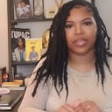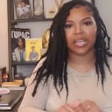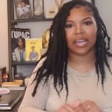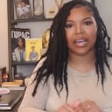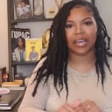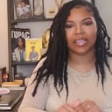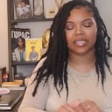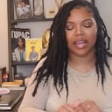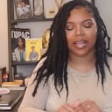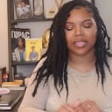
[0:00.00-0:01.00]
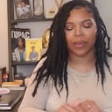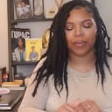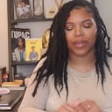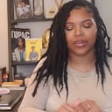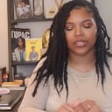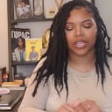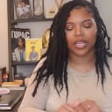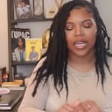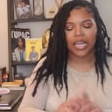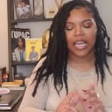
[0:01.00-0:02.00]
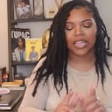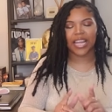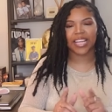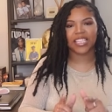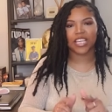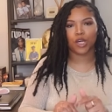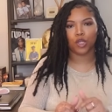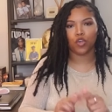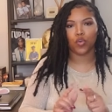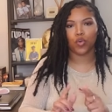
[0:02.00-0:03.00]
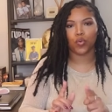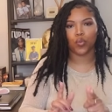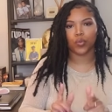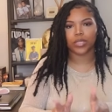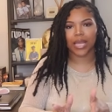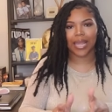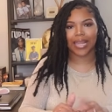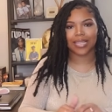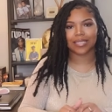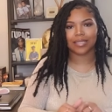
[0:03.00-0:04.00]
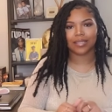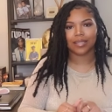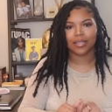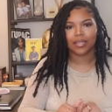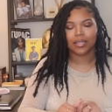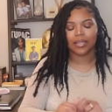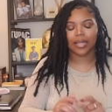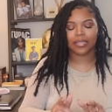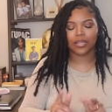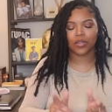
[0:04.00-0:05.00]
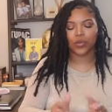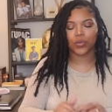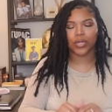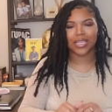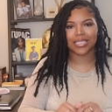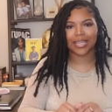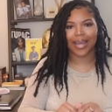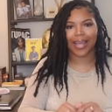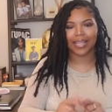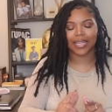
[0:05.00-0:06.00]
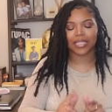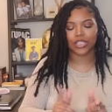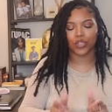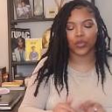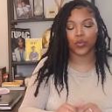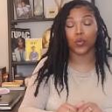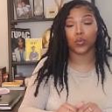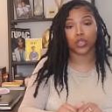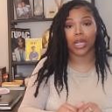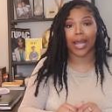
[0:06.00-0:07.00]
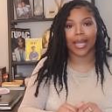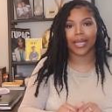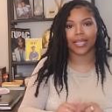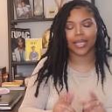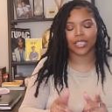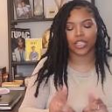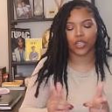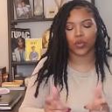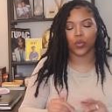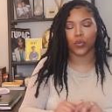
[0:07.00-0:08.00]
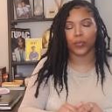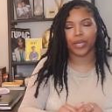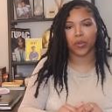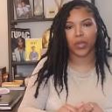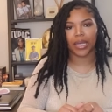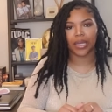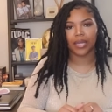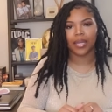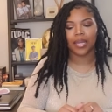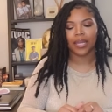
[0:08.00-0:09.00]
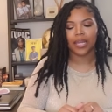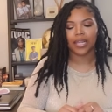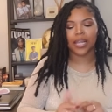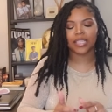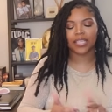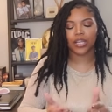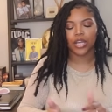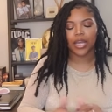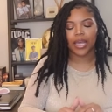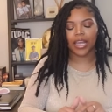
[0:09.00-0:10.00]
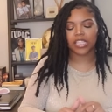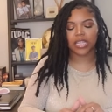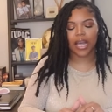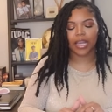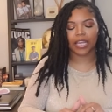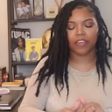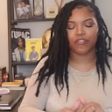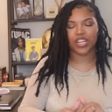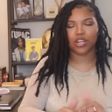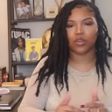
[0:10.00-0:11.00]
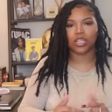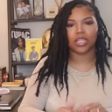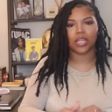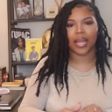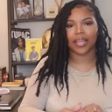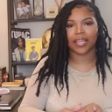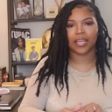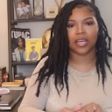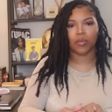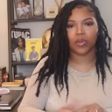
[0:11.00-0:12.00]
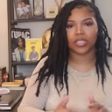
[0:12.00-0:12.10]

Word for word: yeah, it's that type of energy. They tell you who to hate. They tell you who to dislike. They tell you who to like. They tell you who to be with. They tell it's like if it don't look like them or